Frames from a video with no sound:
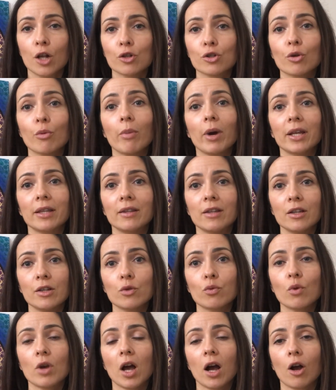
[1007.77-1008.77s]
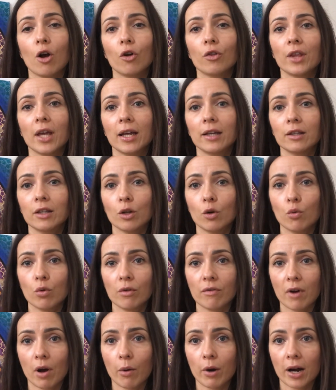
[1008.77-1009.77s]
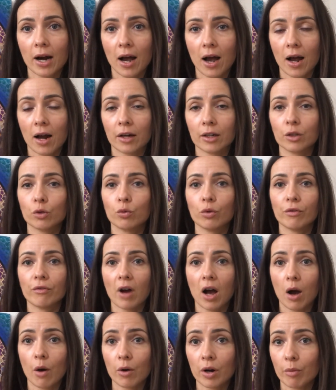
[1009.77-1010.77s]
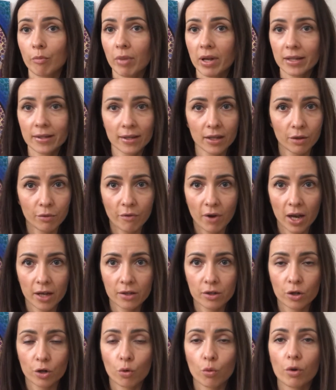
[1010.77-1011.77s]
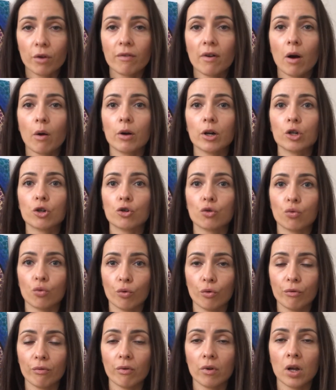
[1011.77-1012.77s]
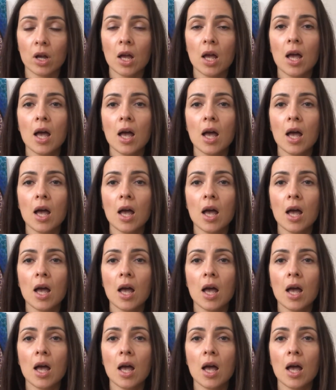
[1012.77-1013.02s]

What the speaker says: So by this we are connecting with our heart, with our best advisor, with our truth,